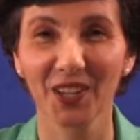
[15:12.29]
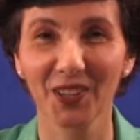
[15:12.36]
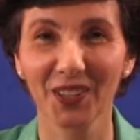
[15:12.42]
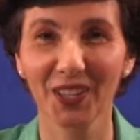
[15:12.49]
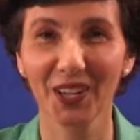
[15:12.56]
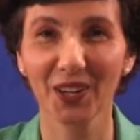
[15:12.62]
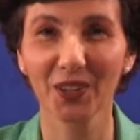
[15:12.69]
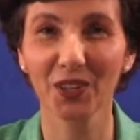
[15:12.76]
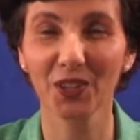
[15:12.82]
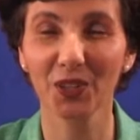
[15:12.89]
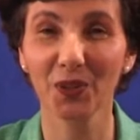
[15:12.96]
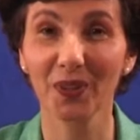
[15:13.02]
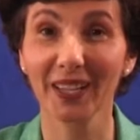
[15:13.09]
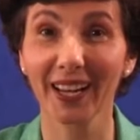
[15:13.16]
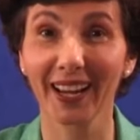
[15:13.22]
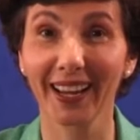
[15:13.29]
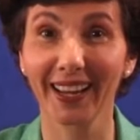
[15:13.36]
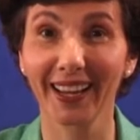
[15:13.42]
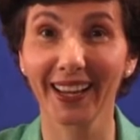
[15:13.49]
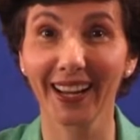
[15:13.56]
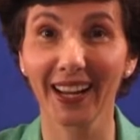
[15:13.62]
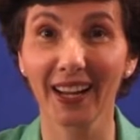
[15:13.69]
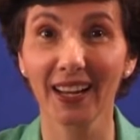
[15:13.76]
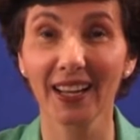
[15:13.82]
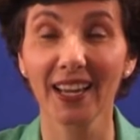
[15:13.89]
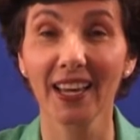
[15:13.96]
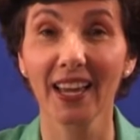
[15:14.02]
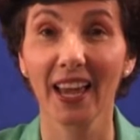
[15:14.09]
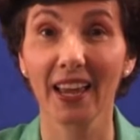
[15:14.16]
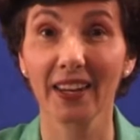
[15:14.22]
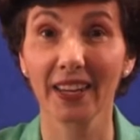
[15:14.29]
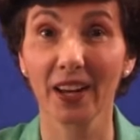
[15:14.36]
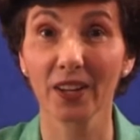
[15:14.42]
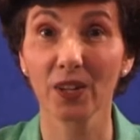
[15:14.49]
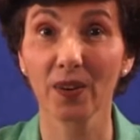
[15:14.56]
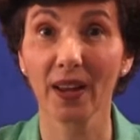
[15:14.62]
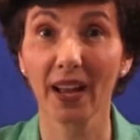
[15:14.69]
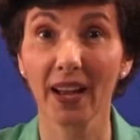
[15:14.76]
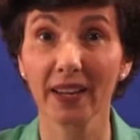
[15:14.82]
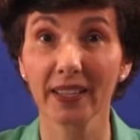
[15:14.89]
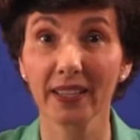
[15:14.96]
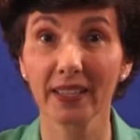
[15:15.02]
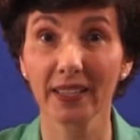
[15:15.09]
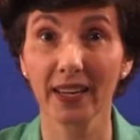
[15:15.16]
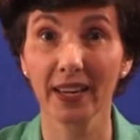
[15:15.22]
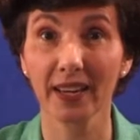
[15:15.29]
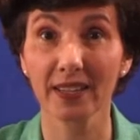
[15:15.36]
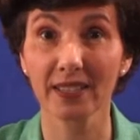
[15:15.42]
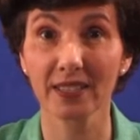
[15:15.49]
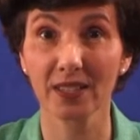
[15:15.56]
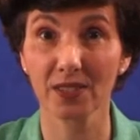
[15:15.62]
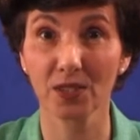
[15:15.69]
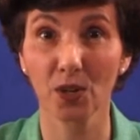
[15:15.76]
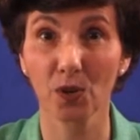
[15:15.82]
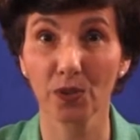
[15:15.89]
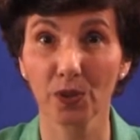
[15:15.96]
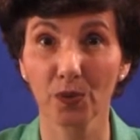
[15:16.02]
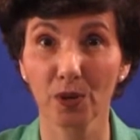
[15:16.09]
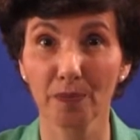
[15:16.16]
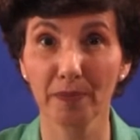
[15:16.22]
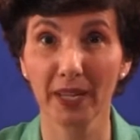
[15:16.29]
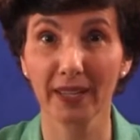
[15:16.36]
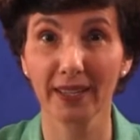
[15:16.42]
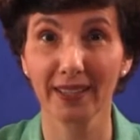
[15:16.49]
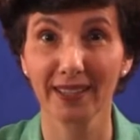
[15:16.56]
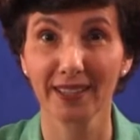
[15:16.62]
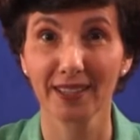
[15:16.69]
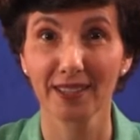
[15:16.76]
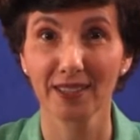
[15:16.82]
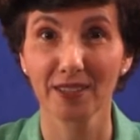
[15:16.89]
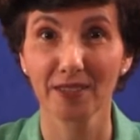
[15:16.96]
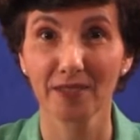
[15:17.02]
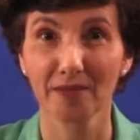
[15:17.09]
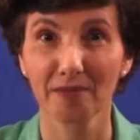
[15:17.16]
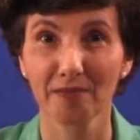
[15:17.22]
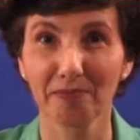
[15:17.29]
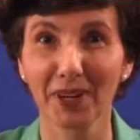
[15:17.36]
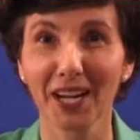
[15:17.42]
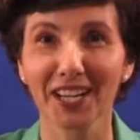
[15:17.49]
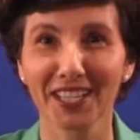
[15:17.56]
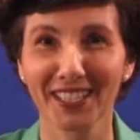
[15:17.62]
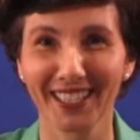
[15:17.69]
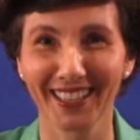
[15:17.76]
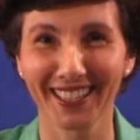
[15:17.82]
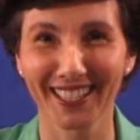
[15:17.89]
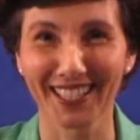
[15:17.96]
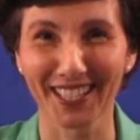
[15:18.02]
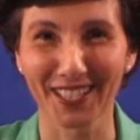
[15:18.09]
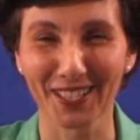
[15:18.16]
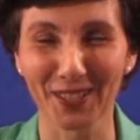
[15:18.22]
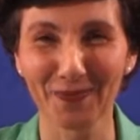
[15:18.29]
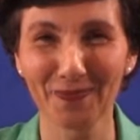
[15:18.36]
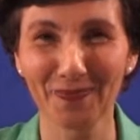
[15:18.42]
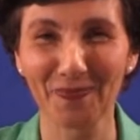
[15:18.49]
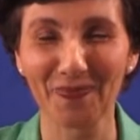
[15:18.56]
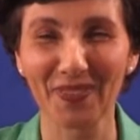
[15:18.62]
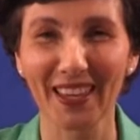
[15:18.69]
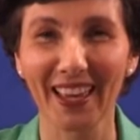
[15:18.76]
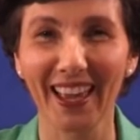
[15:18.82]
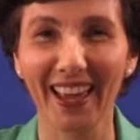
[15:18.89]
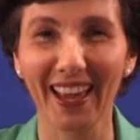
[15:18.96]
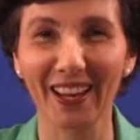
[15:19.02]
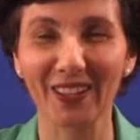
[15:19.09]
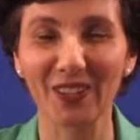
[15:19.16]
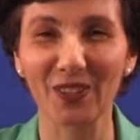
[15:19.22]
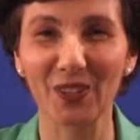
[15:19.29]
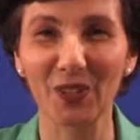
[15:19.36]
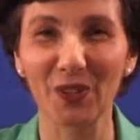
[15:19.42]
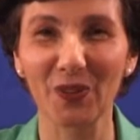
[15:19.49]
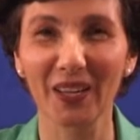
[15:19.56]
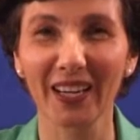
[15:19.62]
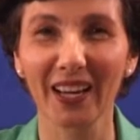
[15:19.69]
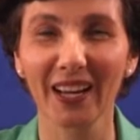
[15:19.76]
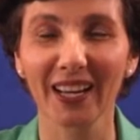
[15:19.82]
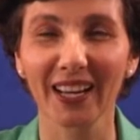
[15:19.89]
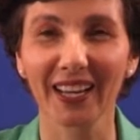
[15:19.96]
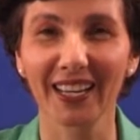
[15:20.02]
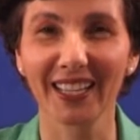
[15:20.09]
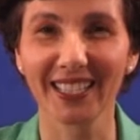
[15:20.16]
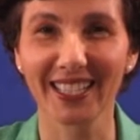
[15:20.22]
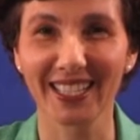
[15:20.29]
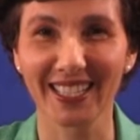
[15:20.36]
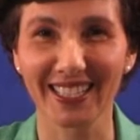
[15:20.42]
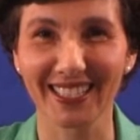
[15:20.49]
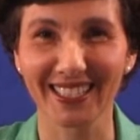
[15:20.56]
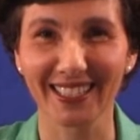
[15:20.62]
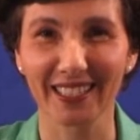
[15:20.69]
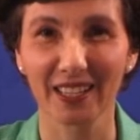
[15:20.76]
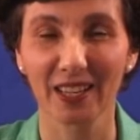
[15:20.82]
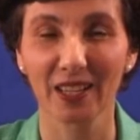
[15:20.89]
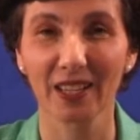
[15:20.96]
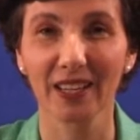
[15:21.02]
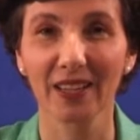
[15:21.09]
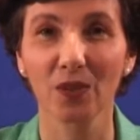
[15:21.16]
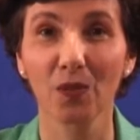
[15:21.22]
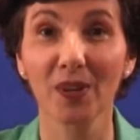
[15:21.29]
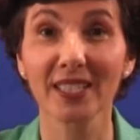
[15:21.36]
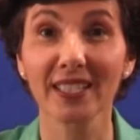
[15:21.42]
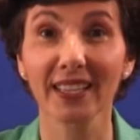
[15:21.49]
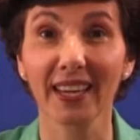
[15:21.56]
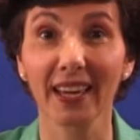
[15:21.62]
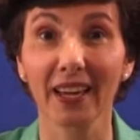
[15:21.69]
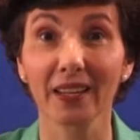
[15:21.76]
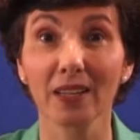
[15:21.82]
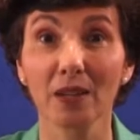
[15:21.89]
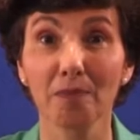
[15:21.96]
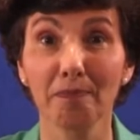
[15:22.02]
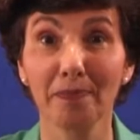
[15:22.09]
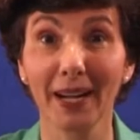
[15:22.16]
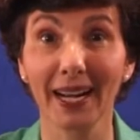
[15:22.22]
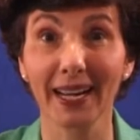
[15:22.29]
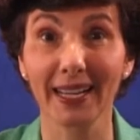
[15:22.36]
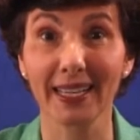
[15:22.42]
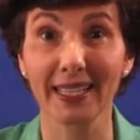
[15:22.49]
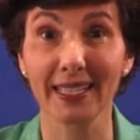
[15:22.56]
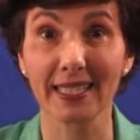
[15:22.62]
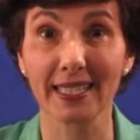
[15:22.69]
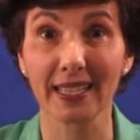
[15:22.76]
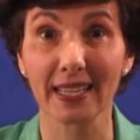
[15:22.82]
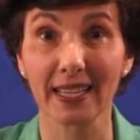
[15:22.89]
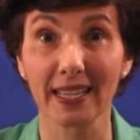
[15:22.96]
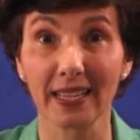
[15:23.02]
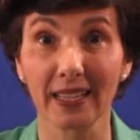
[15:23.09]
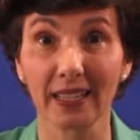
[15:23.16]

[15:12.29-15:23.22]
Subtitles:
Can you hear? You're doing a g, and now you're adding an s as though there were many bugs in the system, and you're doing a gz. Once again, bugs.